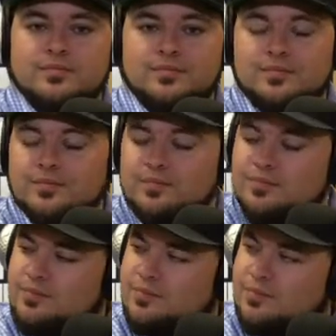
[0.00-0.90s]

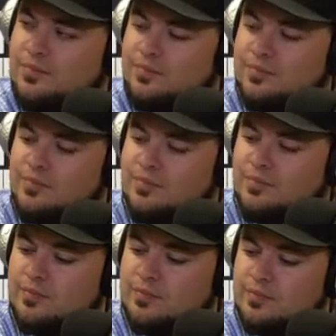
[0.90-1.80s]

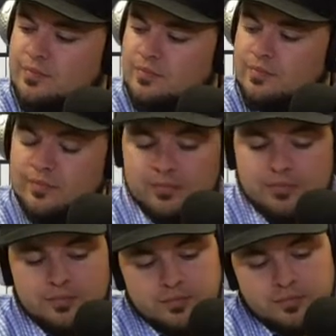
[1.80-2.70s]

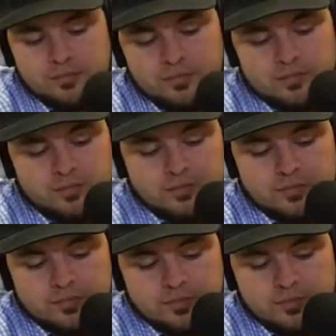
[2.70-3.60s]

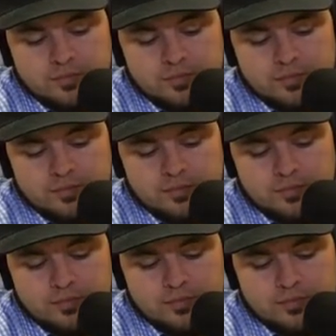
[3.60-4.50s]

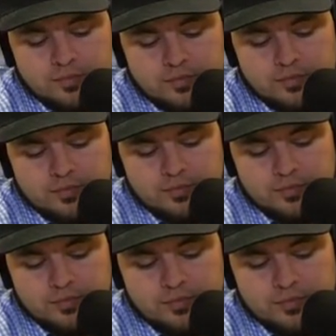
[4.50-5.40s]

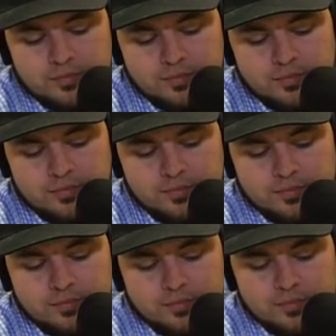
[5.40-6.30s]

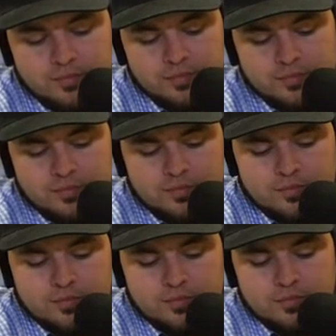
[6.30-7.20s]

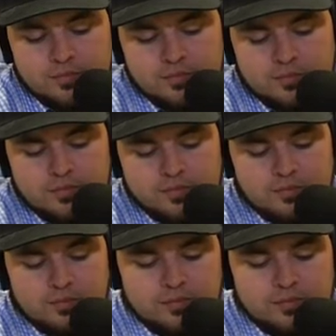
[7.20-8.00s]
(silent)